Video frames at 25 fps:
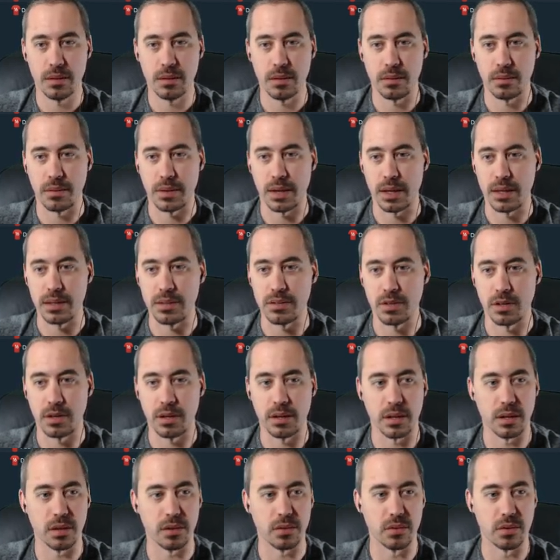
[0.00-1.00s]
Okay, he's already
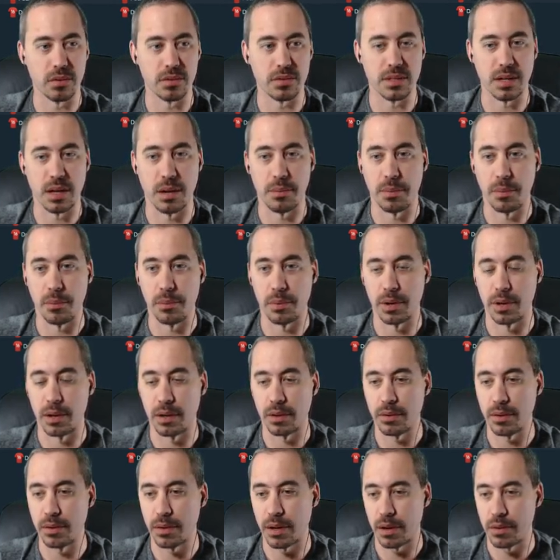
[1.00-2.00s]
getting closed down, but we're gonna,
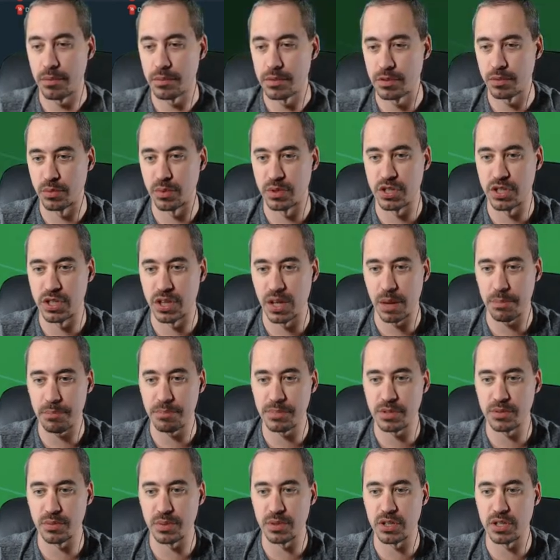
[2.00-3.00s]
okay, switch it up,
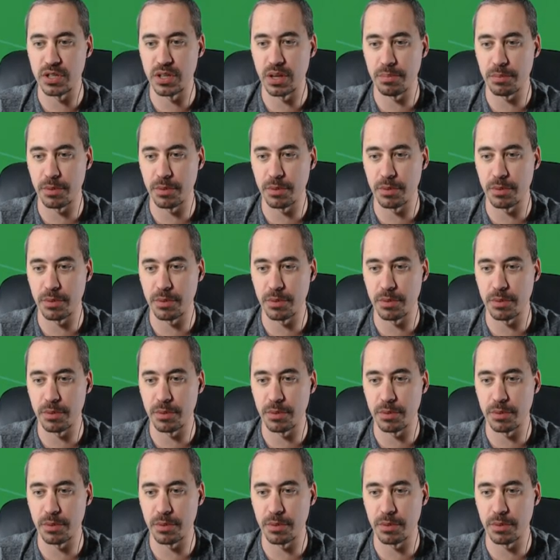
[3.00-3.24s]
switch it up,